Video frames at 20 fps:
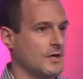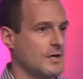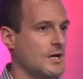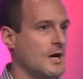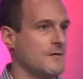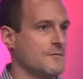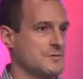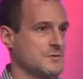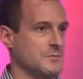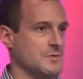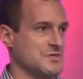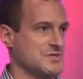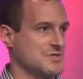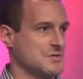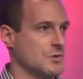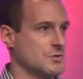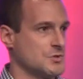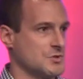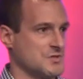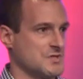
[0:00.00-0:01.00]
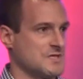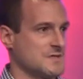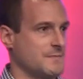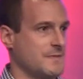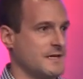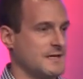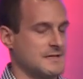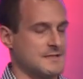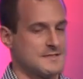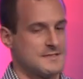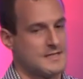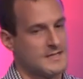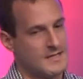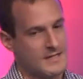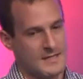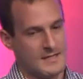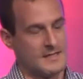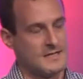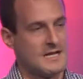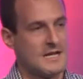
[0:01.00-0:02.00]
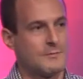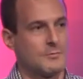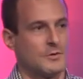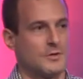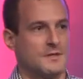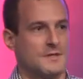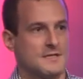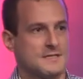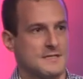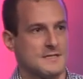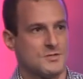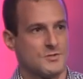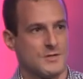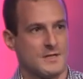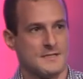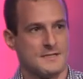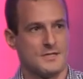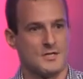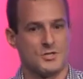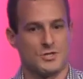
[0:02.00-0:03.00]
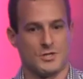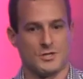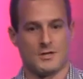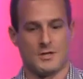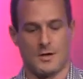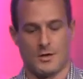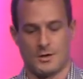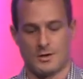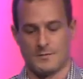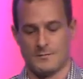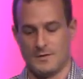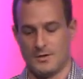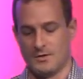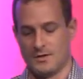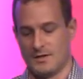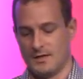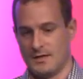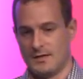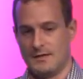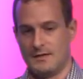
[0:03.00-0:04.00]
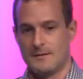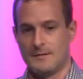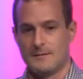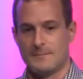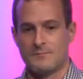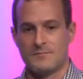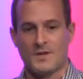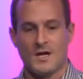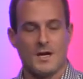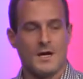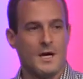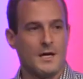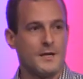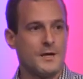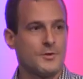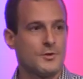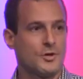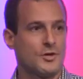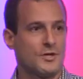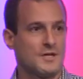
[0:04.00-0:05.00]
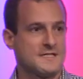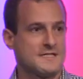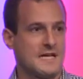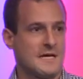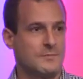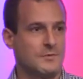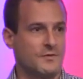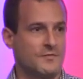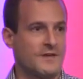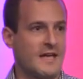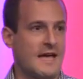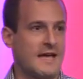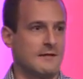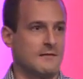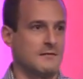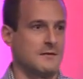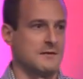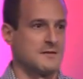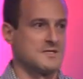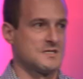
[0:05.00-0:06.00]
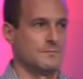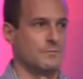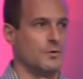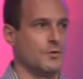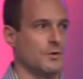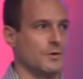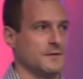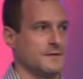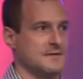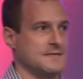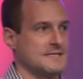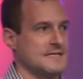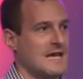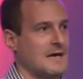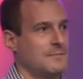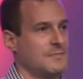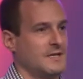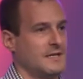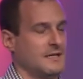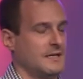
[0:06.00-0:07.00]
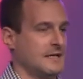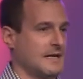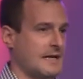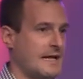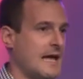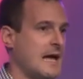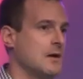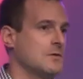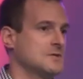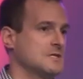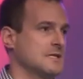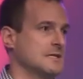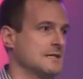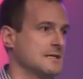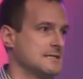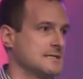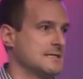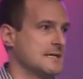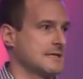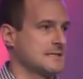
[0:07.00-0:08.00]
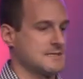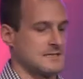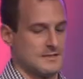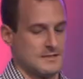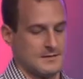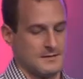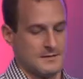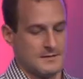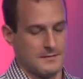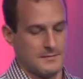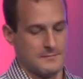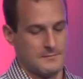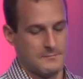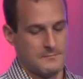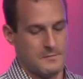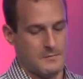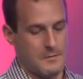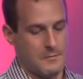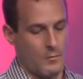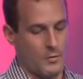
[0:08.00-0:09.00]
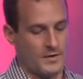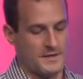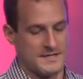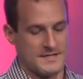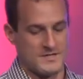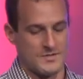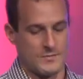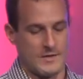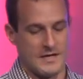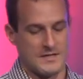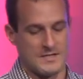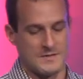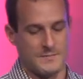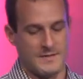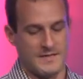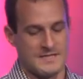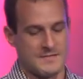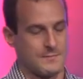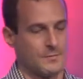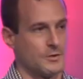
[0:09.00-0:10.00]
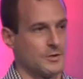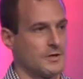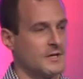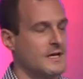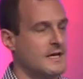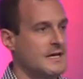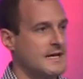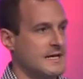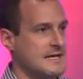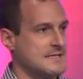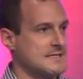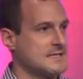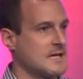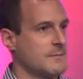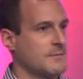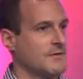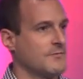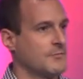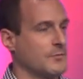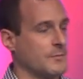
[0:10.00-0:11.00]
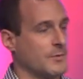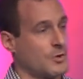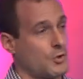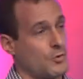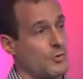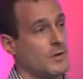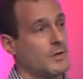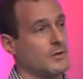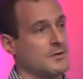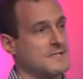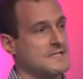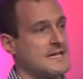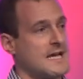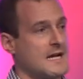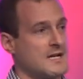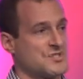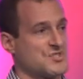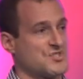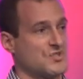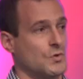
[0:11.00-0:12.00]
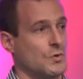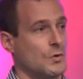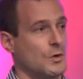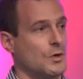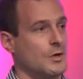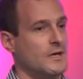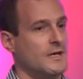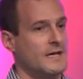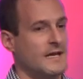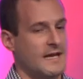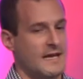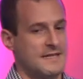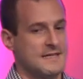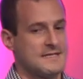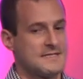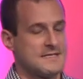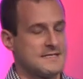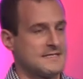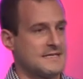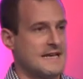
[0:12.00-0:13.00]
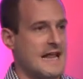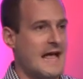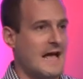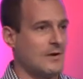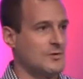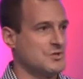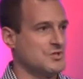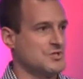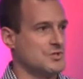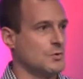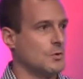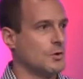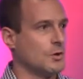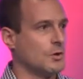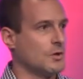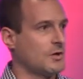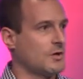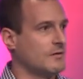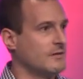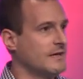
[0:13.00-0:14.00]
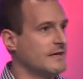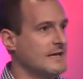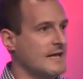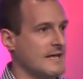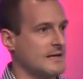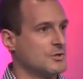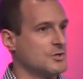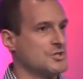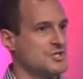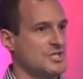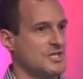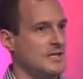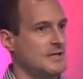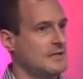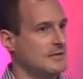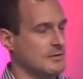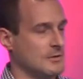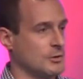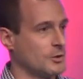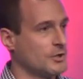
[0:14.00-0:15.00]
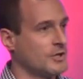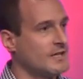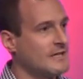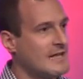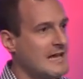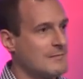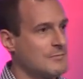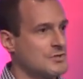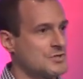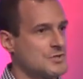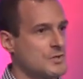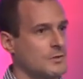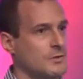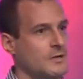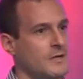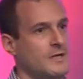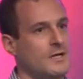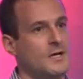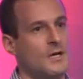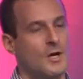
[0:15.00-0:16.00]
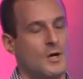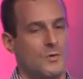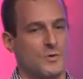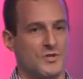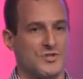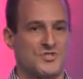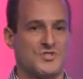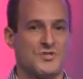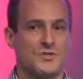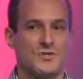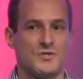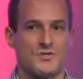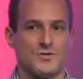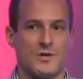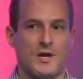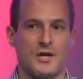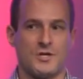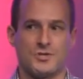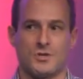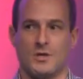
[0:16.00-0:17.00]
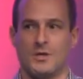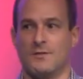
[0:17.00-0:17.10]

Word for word: comfortable social space in a neighborhood that's in transition in our community. Another good example of catalytic support that's happening in a county that's next to the one that surrounds Pittsburgh is coming from a career and tech school. And this is an outdoor clean energy learning laboratory where the students are actually